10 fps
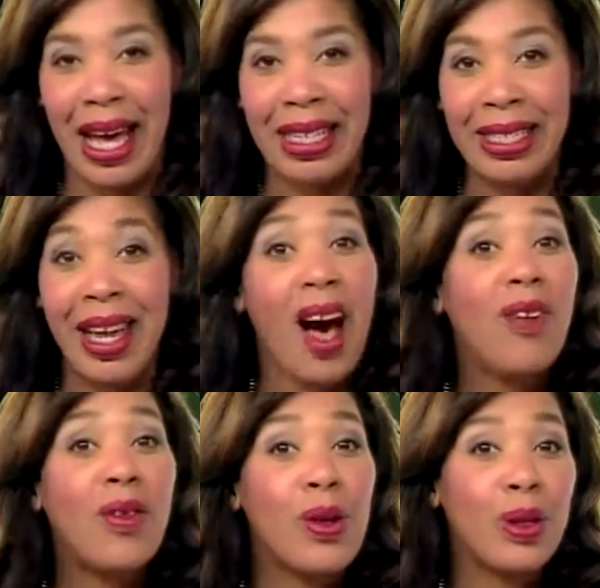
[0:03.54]
A
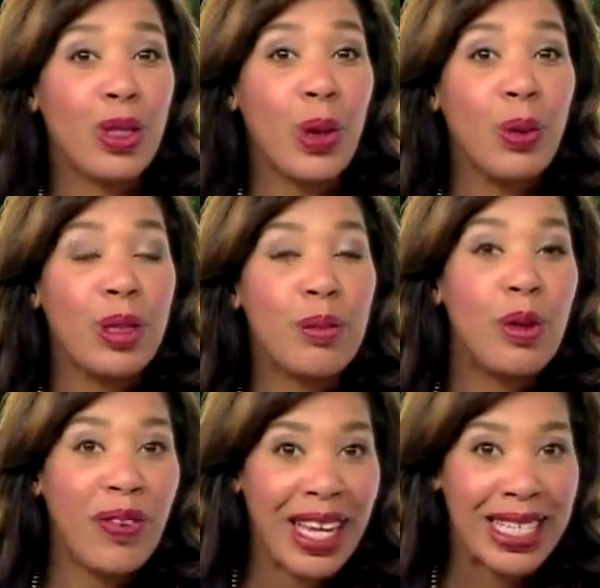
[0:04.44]
novel turned
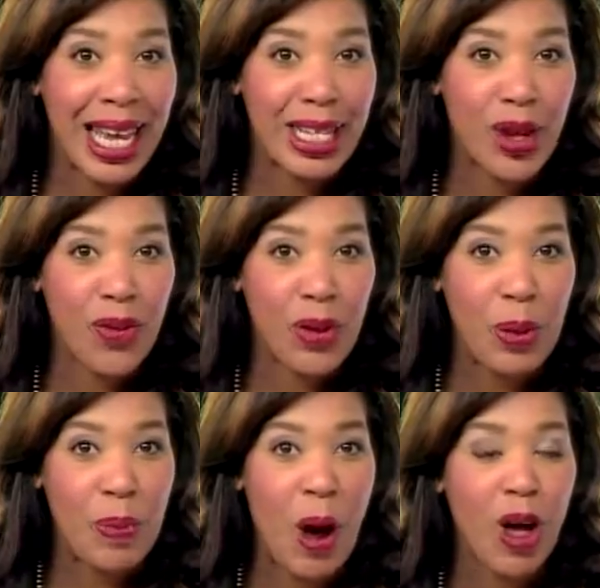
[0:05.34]
movie takes over
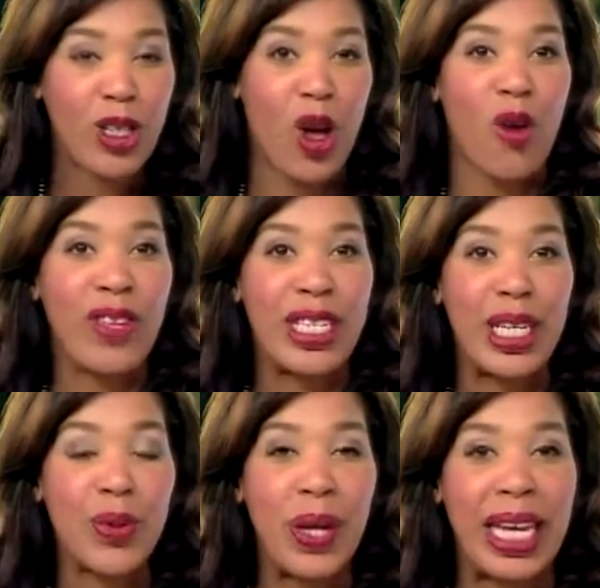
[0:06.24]
the box office
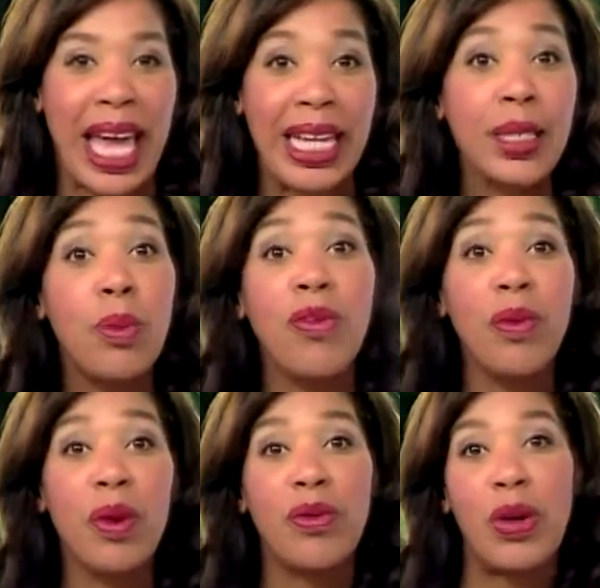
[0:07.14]
this weekend. Movie
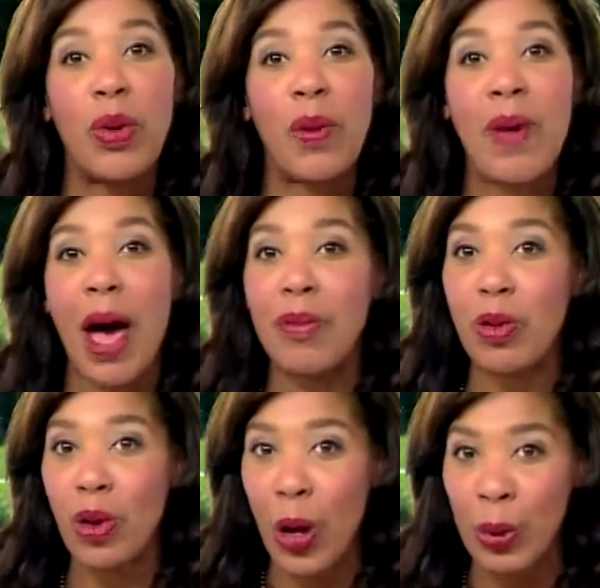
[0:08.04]
reviewer Matt
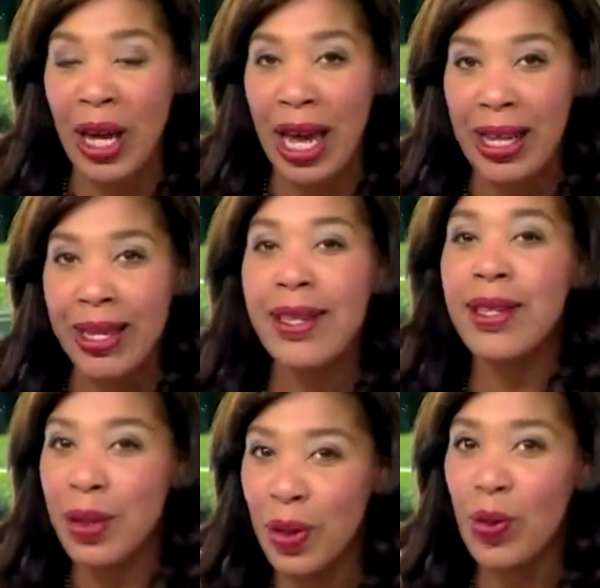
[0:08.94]
Perron takes
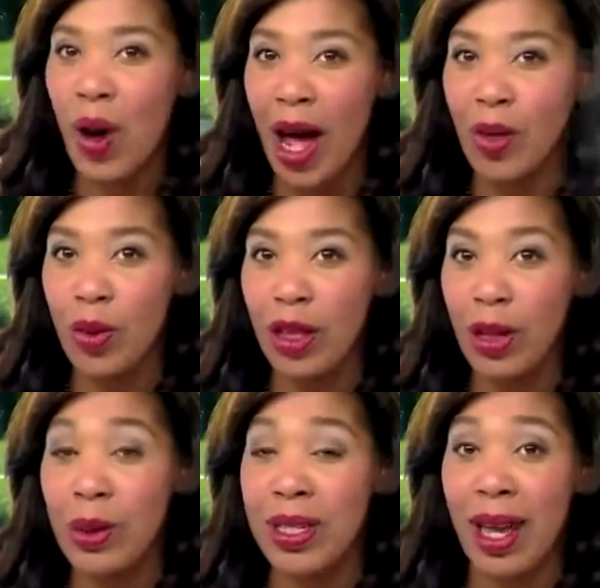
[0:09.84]
us on a ride with a
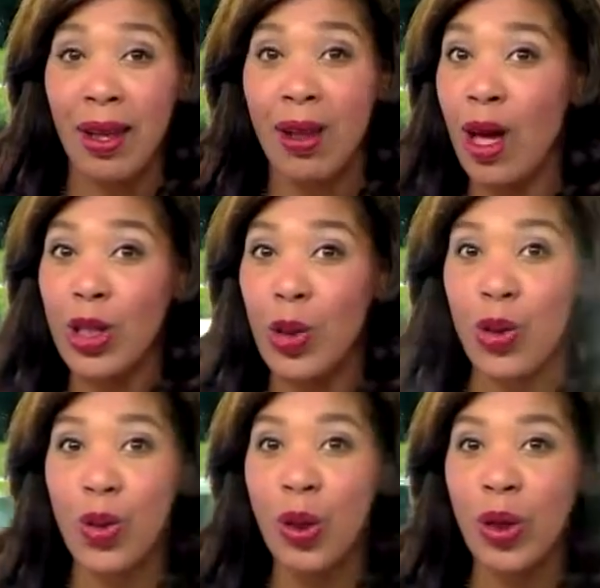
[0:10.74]
new psychological
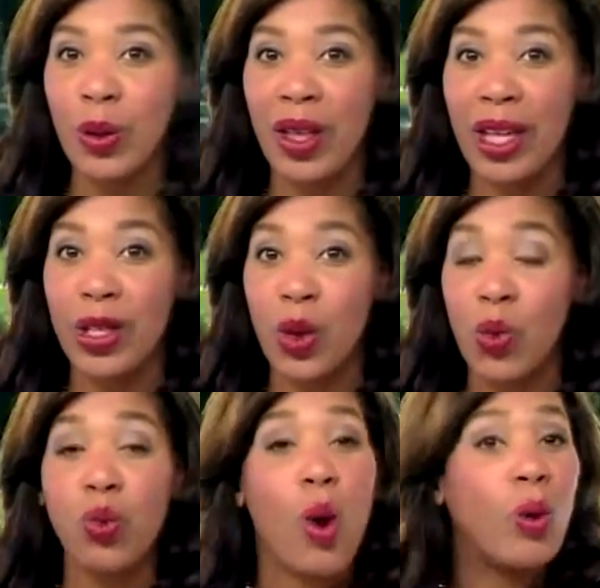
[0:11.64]
thriller that's
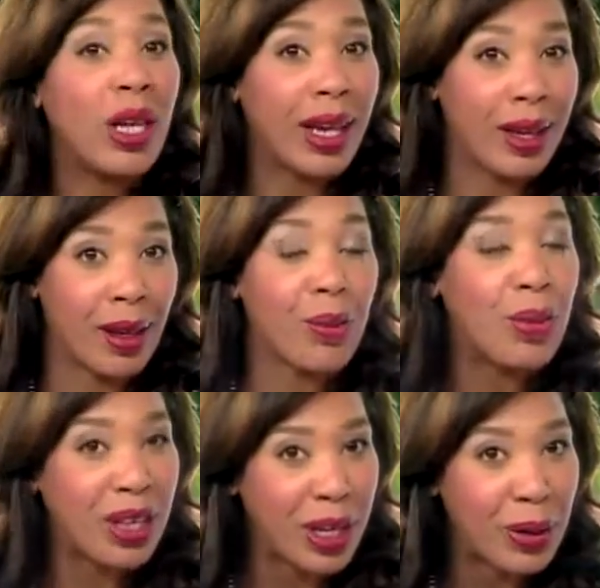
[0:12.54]
rolling through
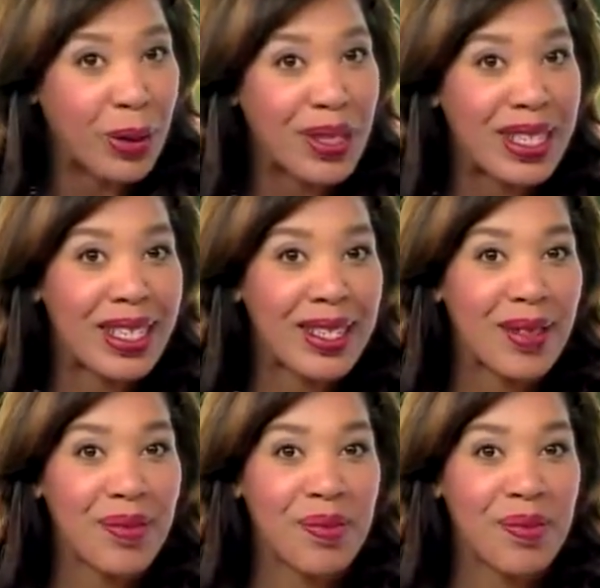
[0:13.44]
theaters.